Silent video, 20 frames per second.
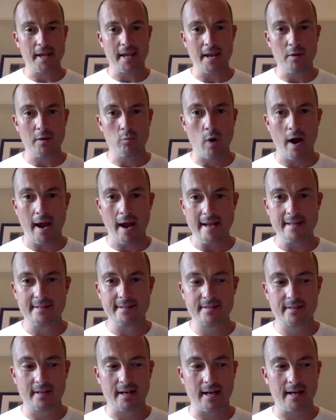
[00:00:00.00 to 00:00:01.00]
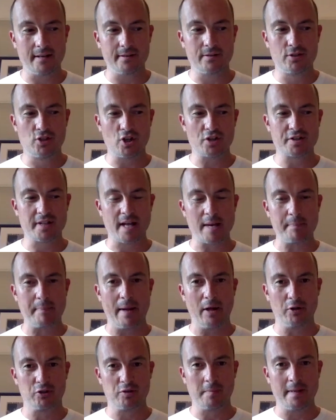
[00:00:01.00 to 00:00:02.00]
in wait. And just like
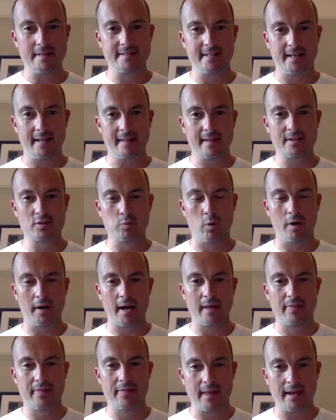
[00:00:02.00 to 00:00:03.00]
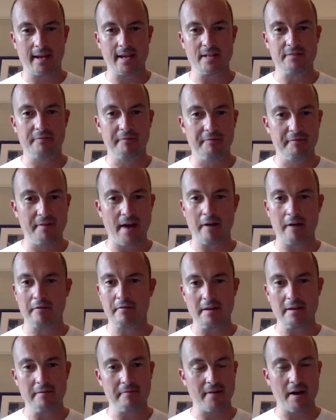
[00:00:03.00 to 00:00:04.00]
Belgium, Italy, this one I think is
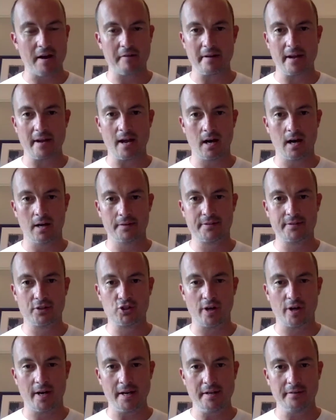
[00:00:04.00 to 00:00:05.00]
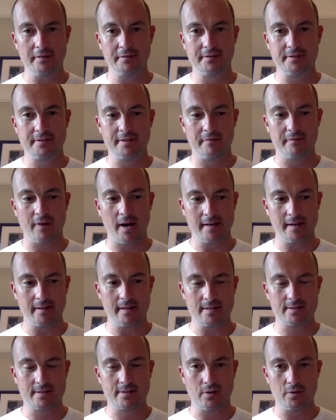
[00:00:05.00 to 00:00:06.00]
very, very hard to try and divide
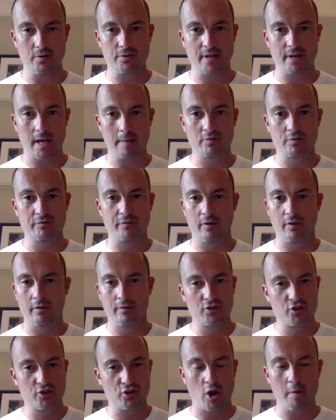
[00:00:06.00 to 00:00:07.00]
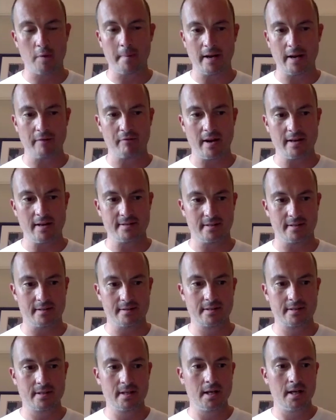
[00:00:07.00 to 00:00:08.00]
these two teams for so many
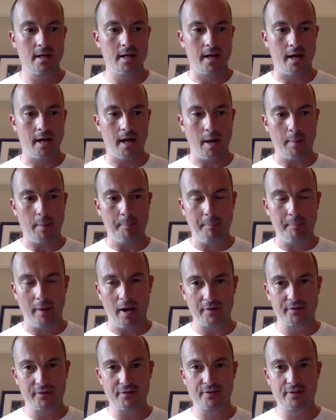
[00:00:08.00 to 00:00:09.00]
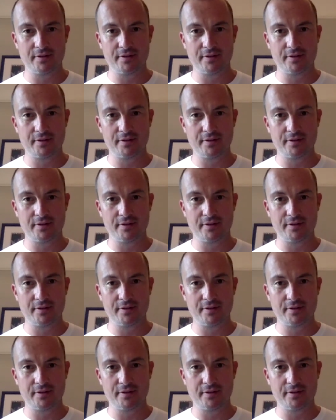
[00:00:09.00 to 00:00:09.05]
reasons. But